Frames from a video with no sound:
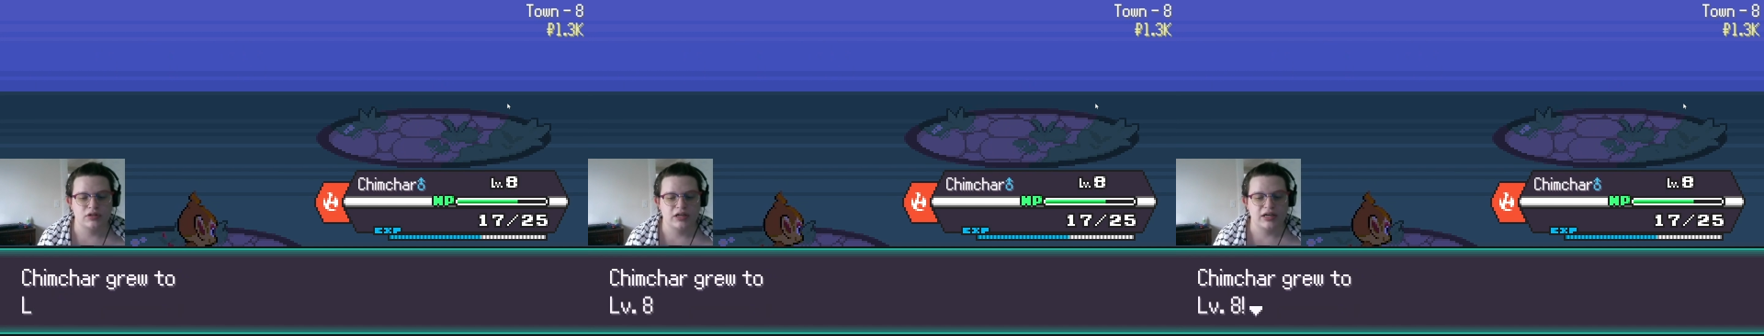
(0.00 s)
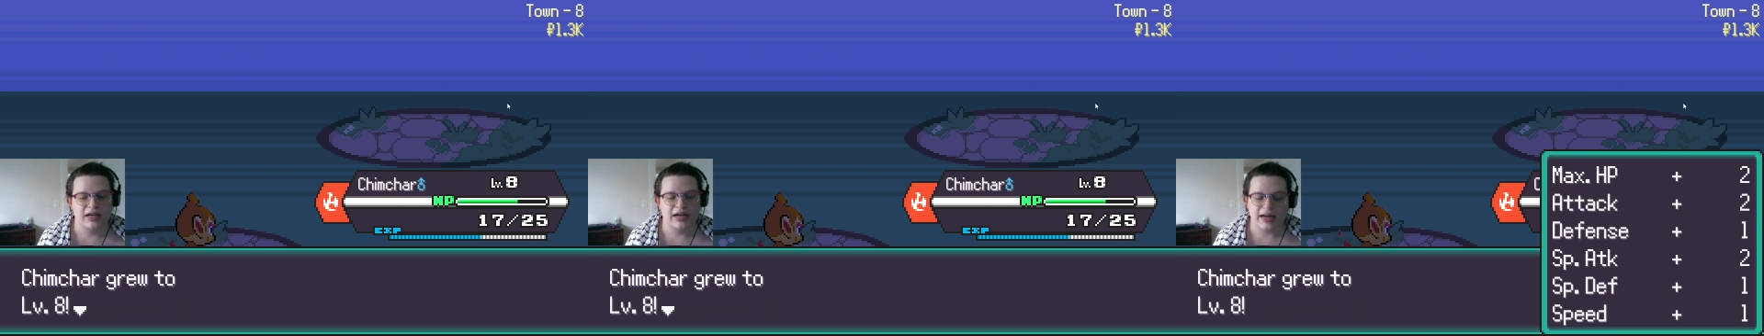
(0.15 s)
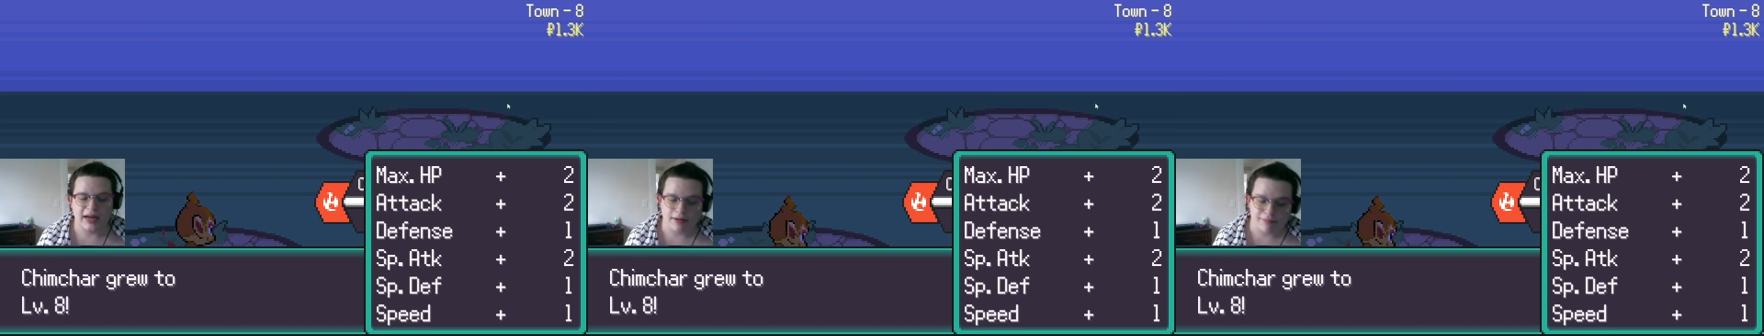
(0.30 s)

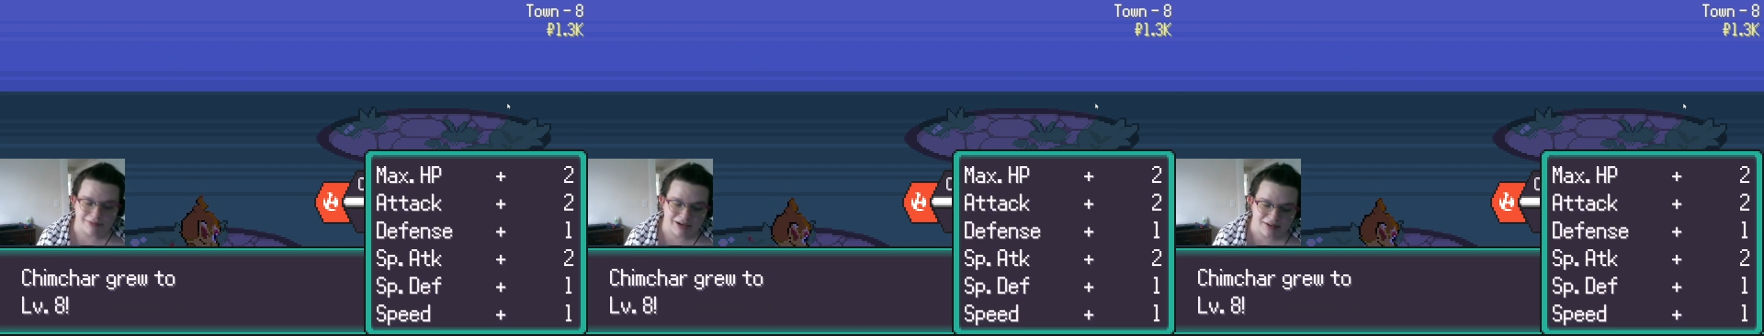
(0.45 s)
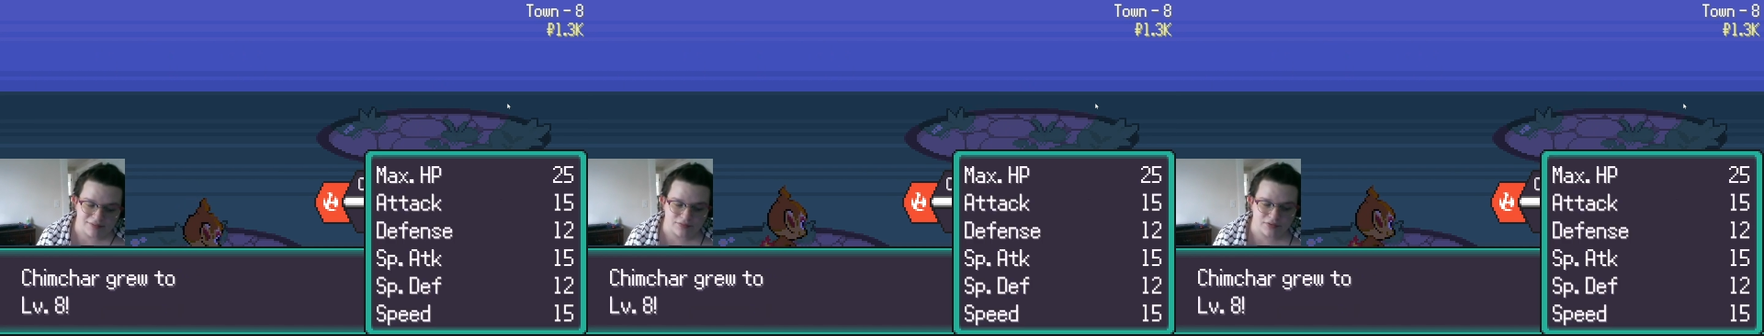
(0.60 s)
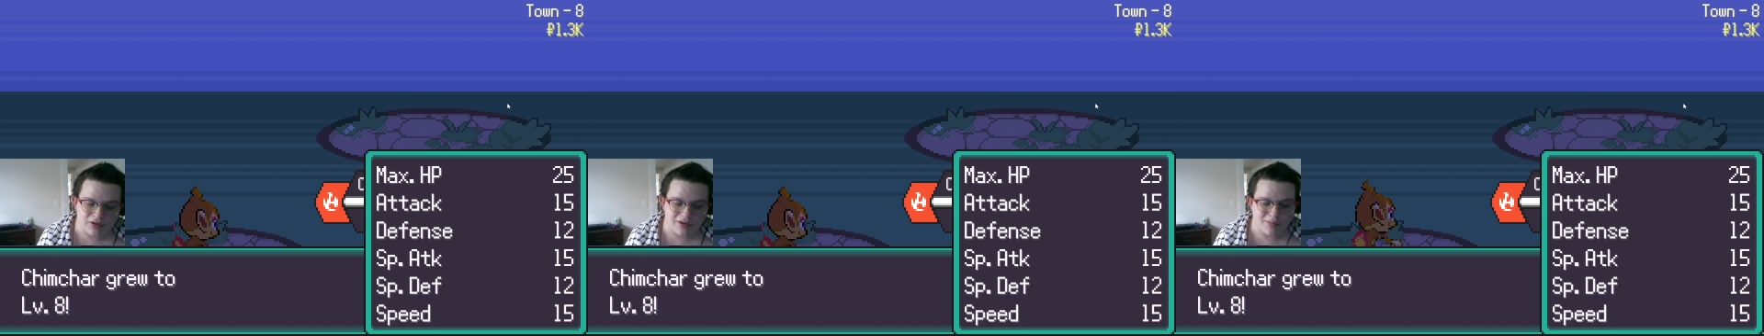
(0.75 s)

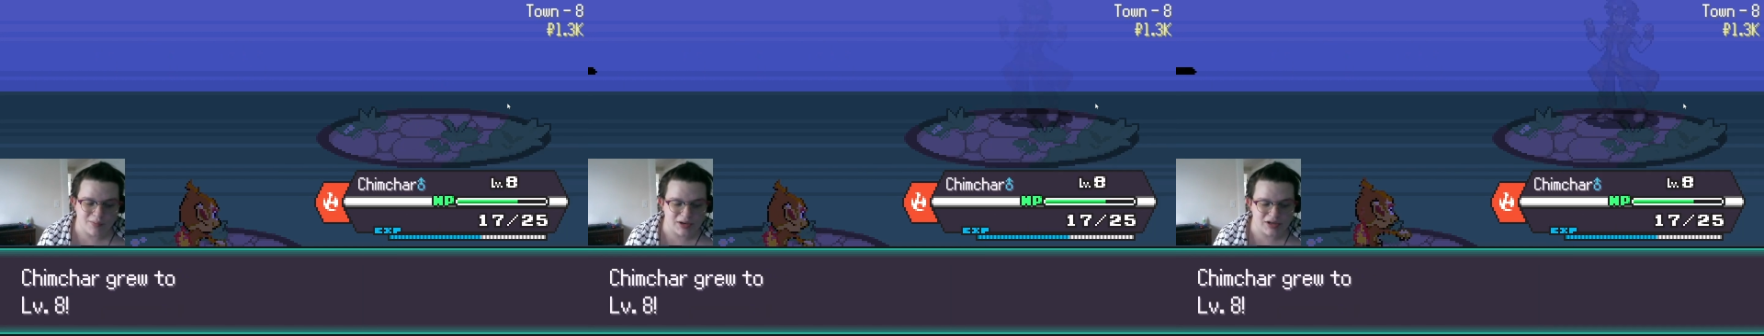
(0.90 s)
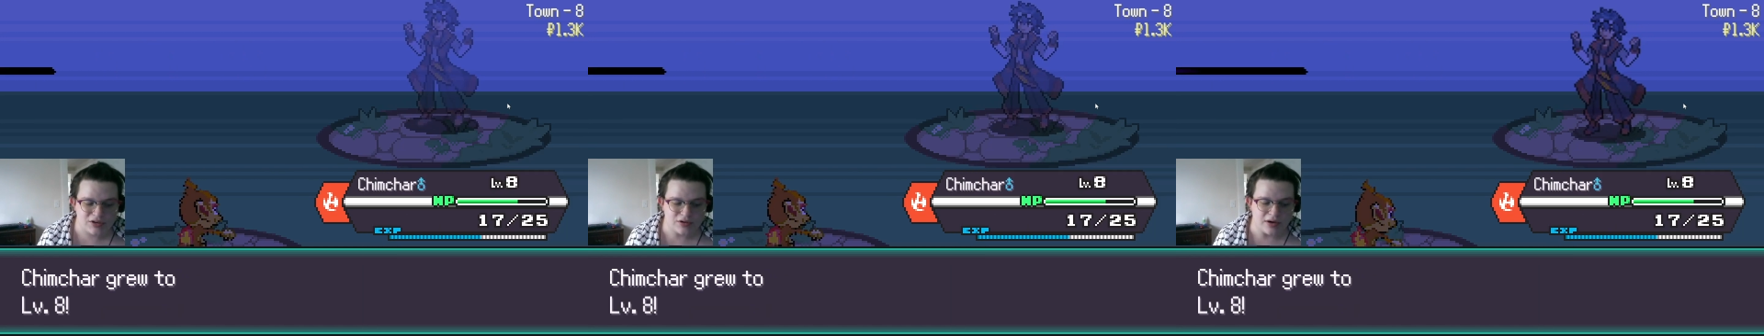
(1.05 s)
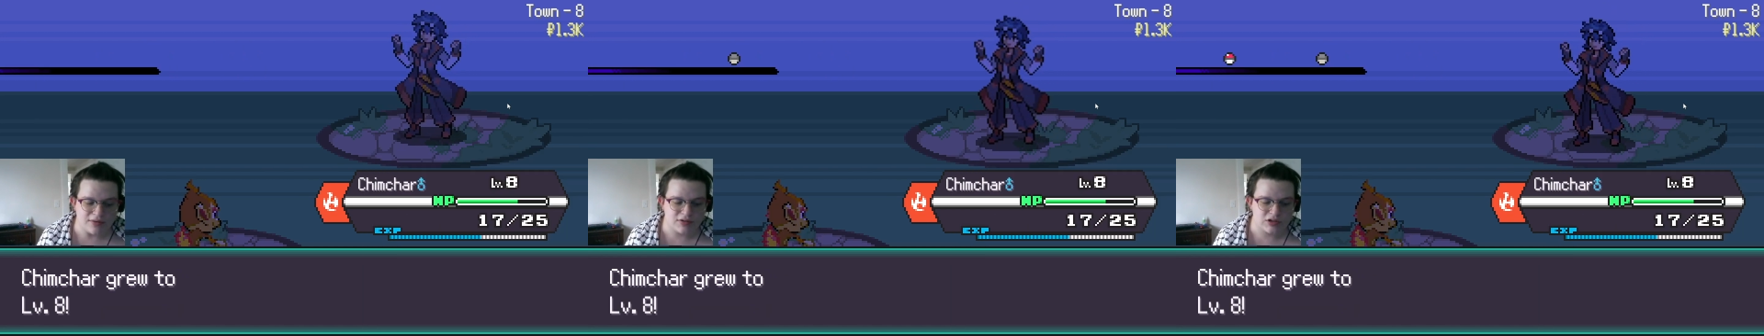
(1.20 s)
However, we
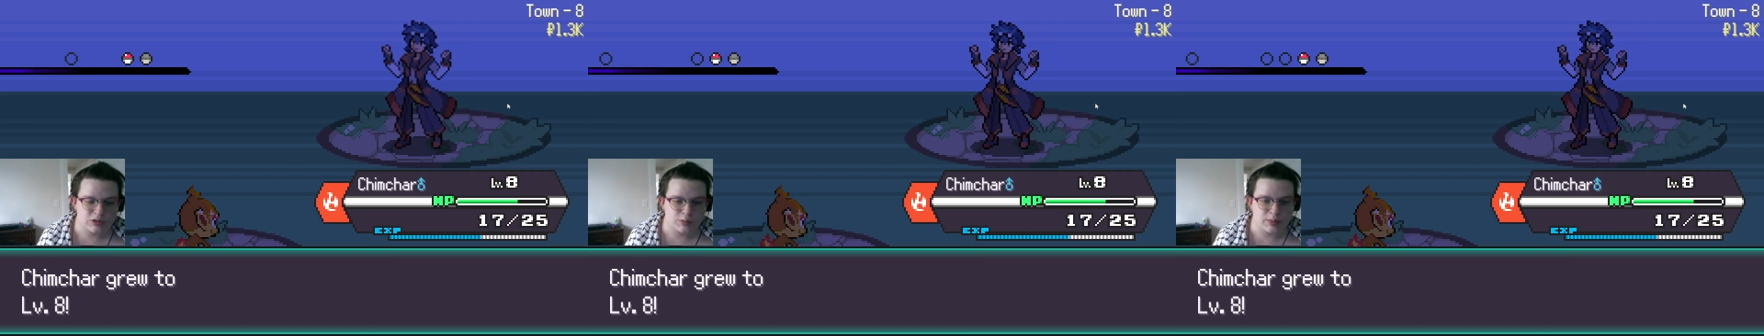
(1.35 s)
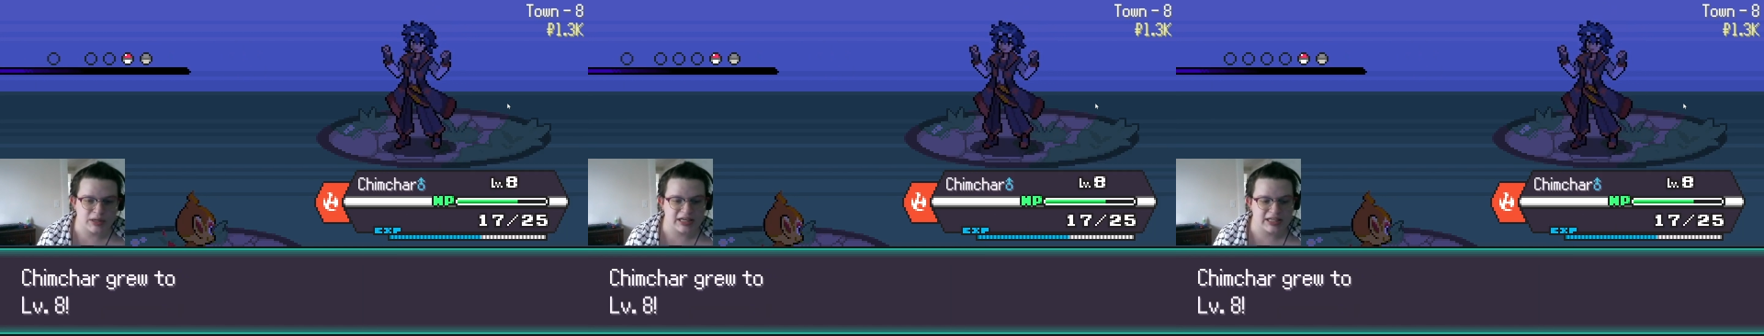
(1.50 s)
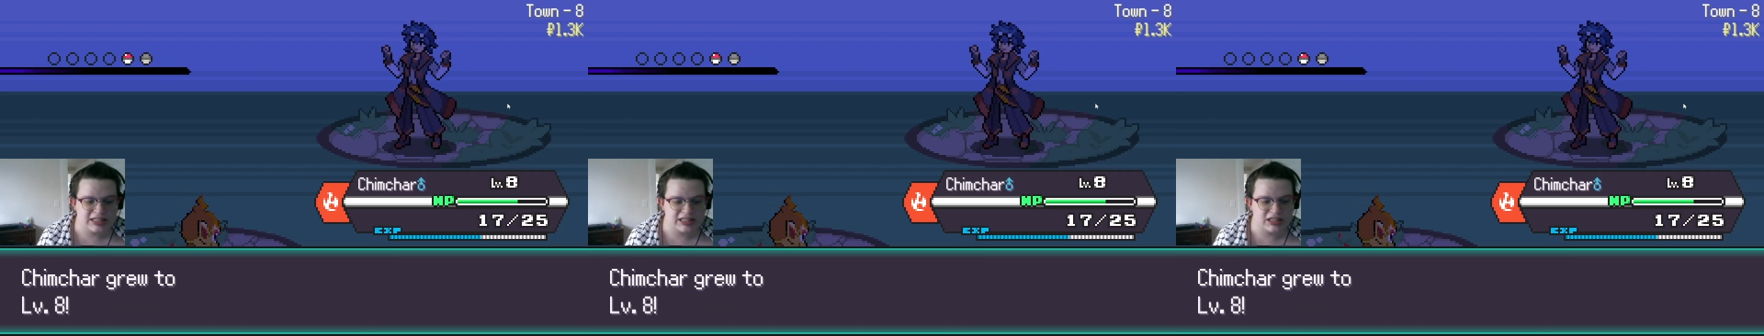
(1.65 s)
do have a
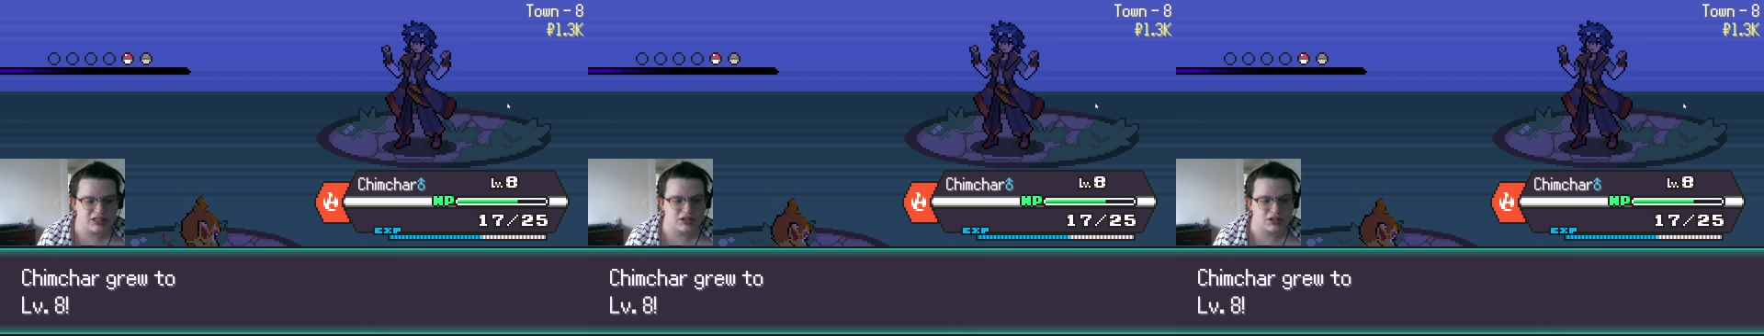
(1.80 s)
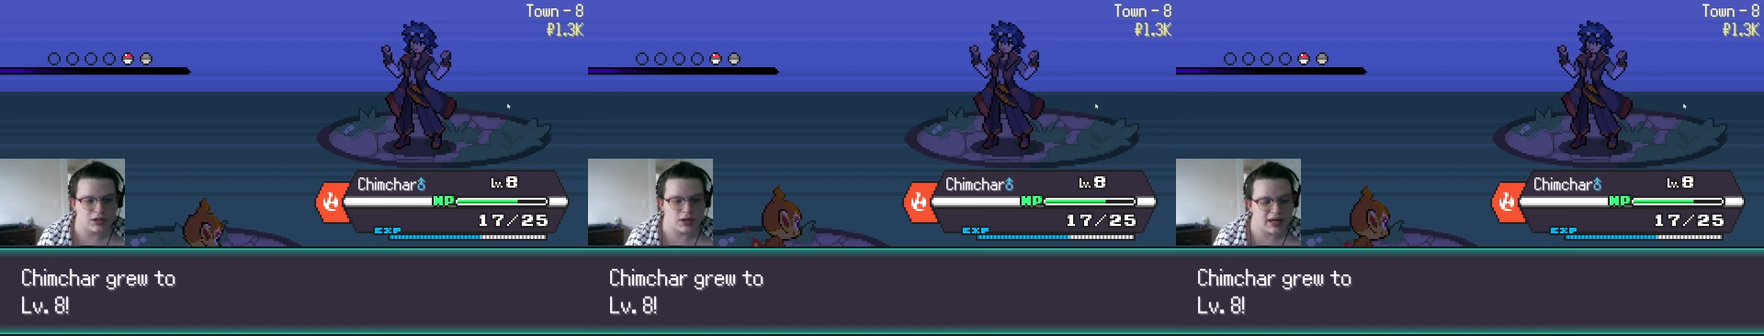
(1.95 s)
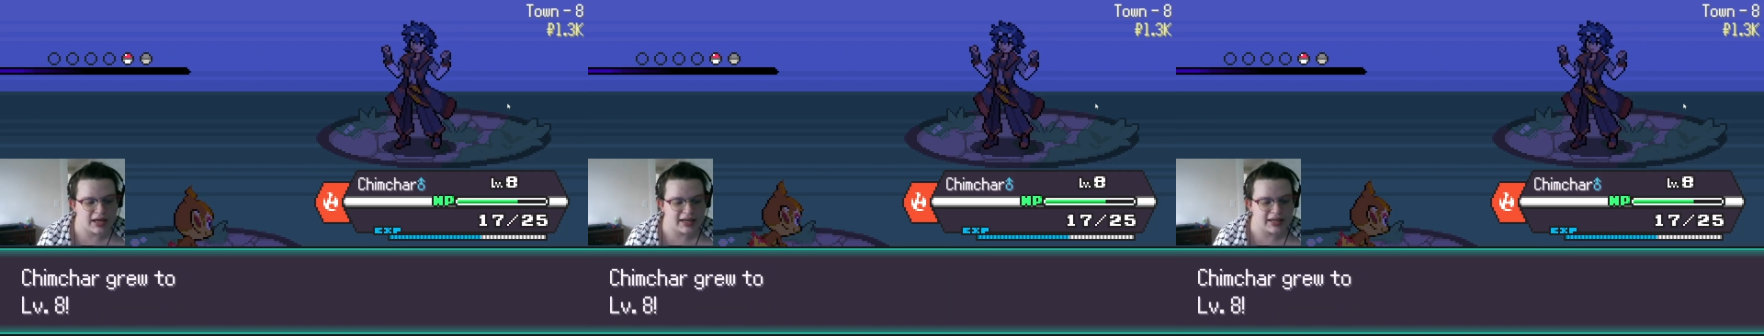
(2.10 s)
Sprigatito
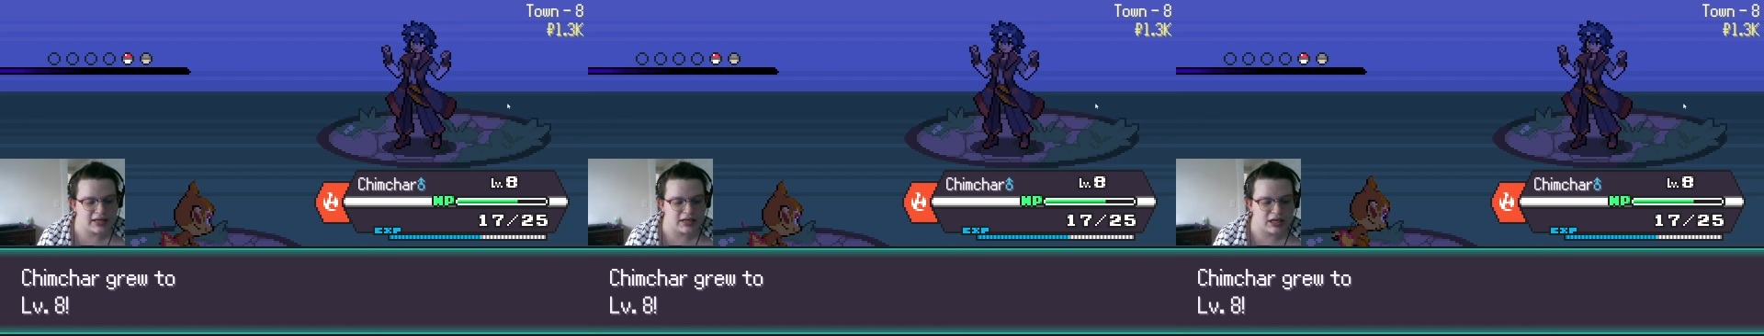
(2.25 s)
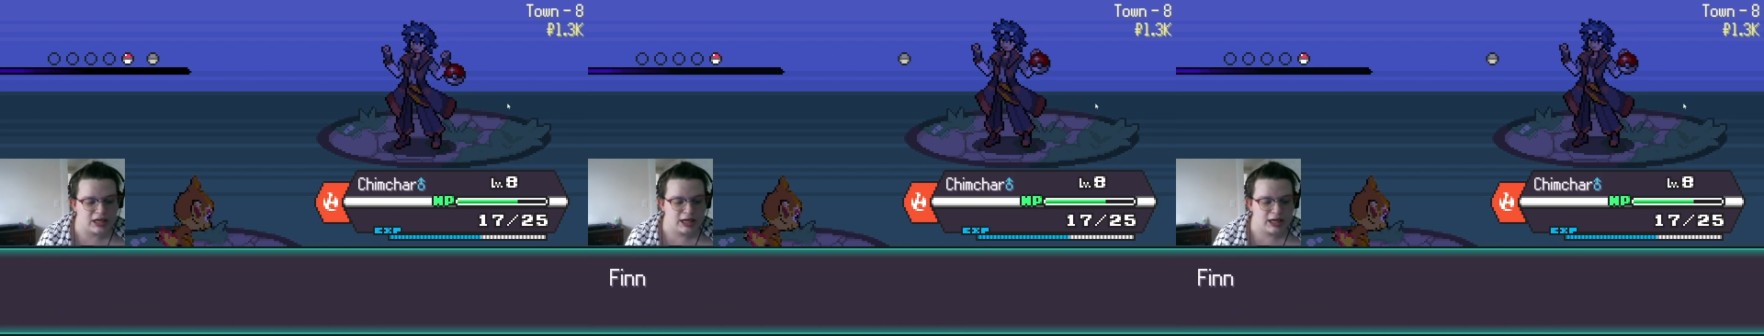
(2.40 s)
I can